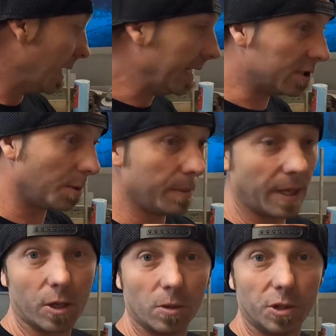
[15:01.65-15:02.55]
he's going to be
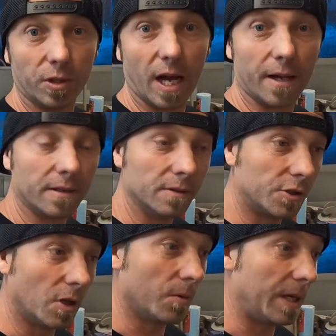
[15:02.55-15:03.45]
my go-to guy.
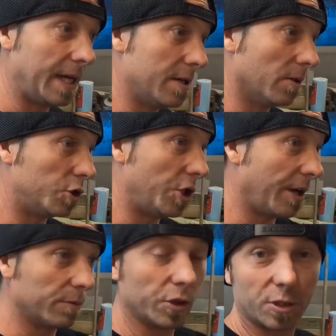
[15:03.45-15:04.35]
So he knows
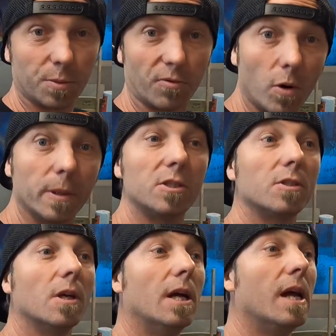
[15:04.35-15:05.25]
Jake from Jake's
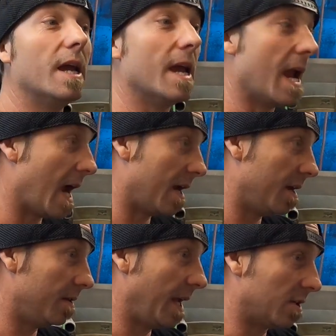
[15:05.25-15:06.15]
Performance, and
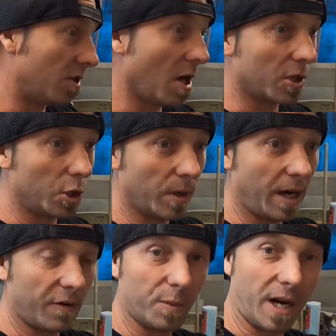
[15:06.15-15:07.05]
they can talk or do
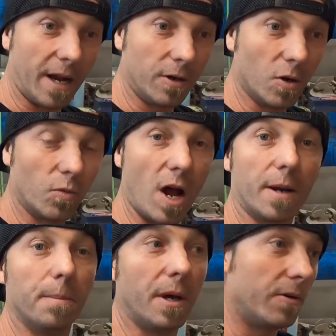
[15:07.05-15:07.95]
whatever. But I know
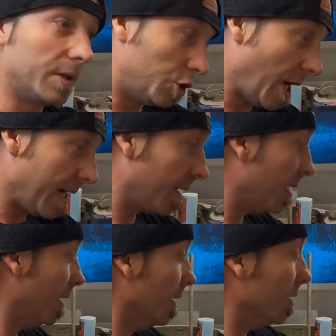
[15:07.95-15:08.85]
Ryan better than Jake,
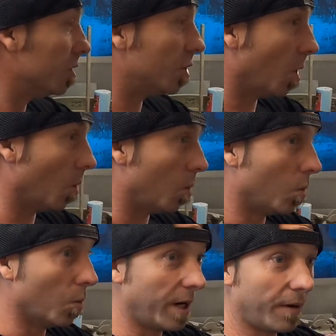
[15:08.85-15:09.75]
so
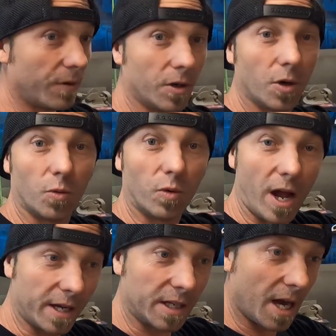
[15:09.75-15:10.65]
whatever
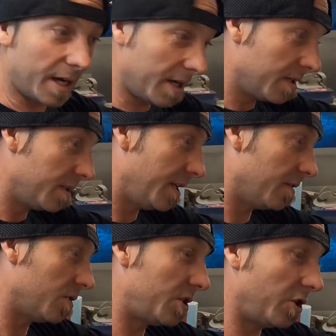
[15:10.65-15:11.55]
Ryan kind of you
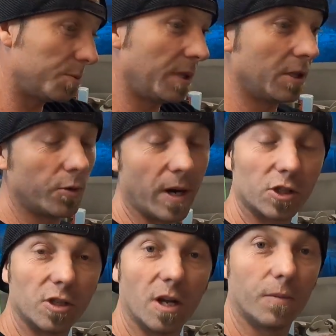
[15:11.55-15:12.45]
know steers me in the
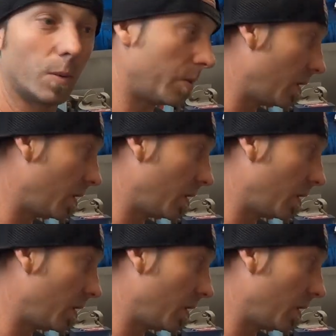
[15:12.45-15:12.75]
direction of when we